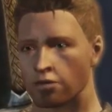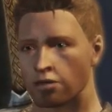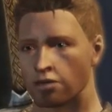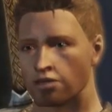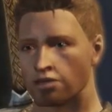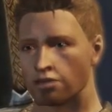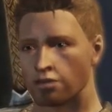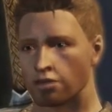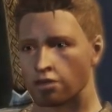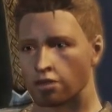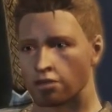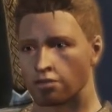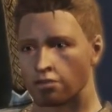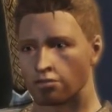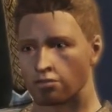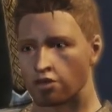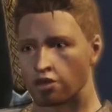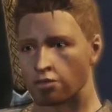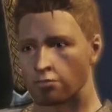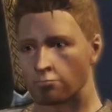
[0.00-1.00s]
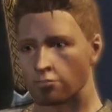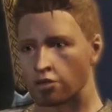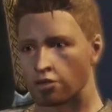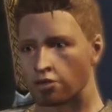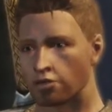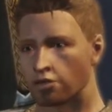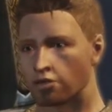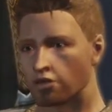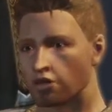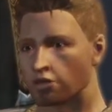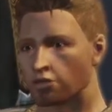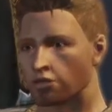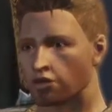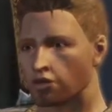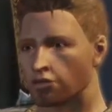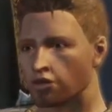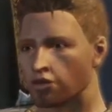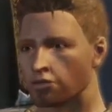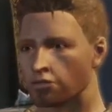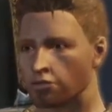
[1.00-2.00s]
Right, that cutpurse
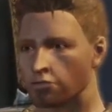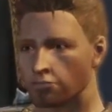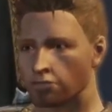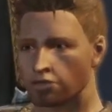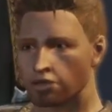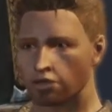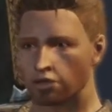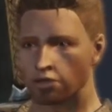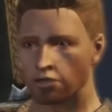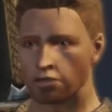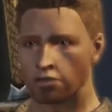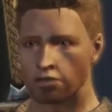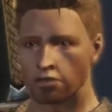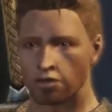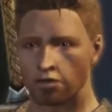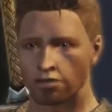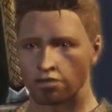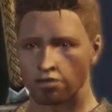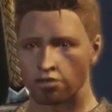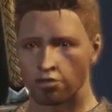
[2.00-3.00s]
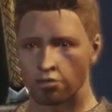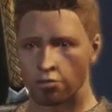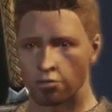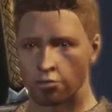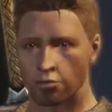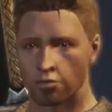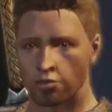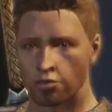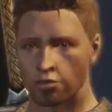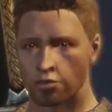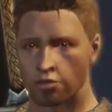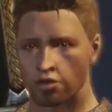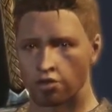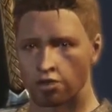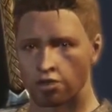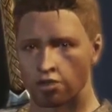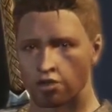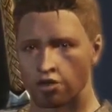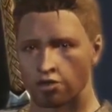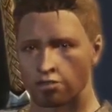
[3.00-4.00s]
Duncan conscripted. Not sure
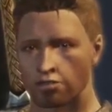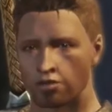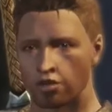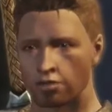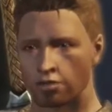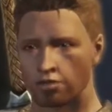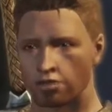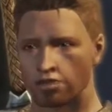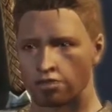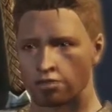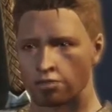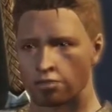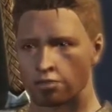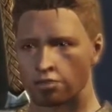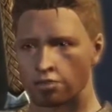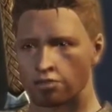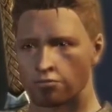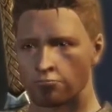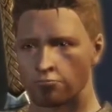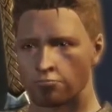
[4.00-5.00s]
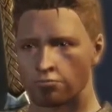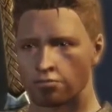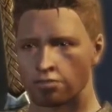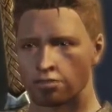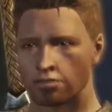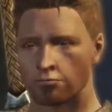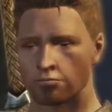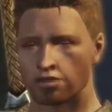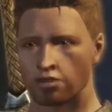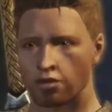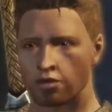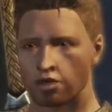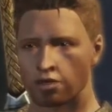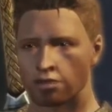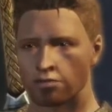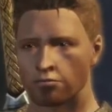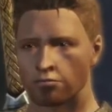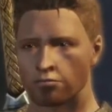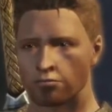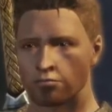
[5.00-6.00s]
what Duncan sees. Alistair
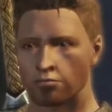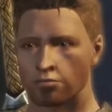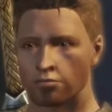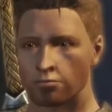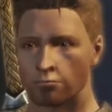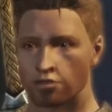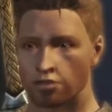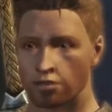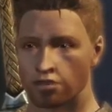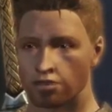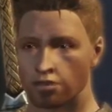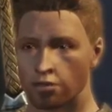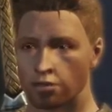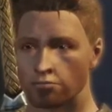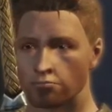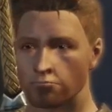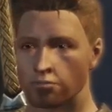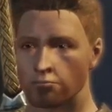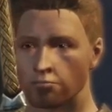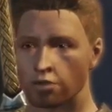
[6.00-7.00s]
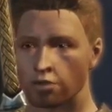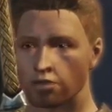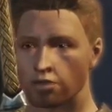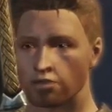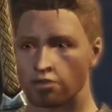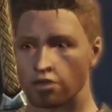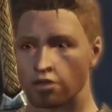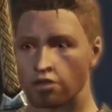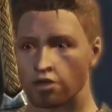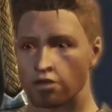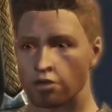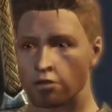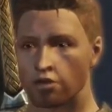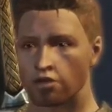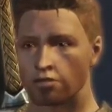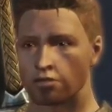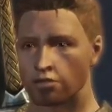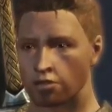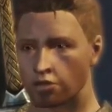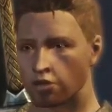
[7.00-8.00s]
disarms with his feet. Keep an eye out. Maybe we'll see the other
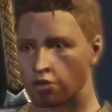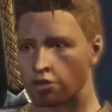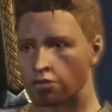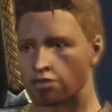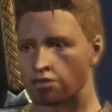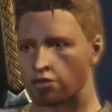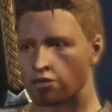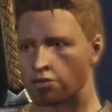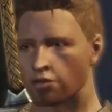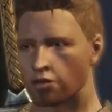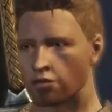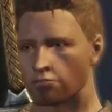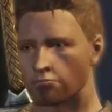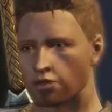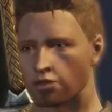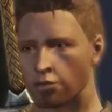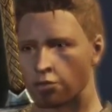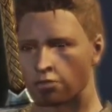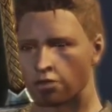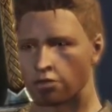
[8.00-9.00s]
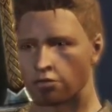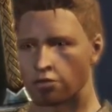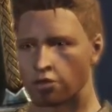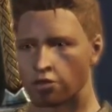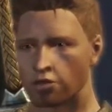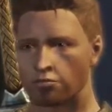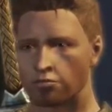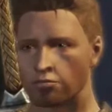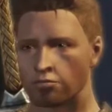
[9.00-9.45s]
one, or I can track him down later.